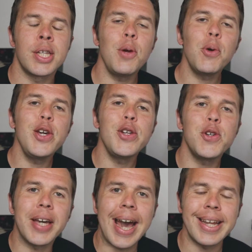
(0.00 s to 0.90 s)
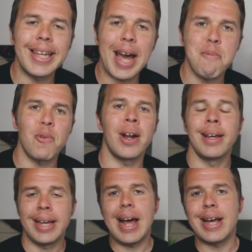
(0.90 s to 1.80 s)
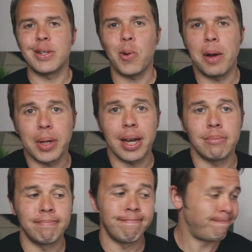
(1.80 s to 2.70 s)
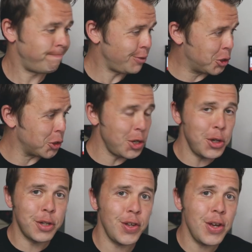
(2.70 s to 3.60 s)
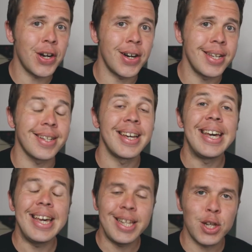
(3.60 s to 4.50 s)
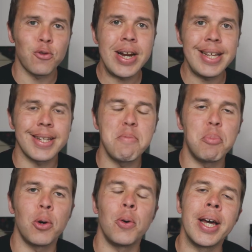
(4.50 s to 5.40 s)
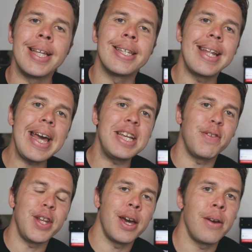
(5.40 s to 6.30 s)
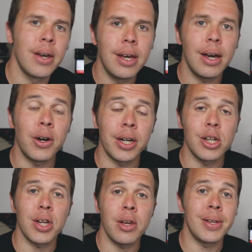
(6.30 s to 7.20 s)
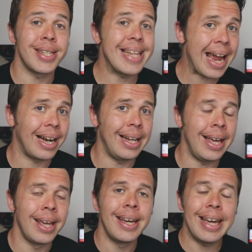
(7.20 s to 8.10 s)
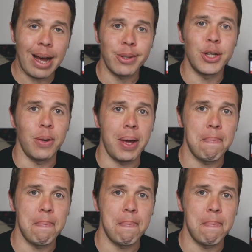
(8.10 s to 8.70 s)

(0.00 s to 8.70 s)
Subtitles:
So you want to use your Canon camera as a webcam. Good news for you guys is it's really simple, and in today's video, I'm going to show you exactly how to do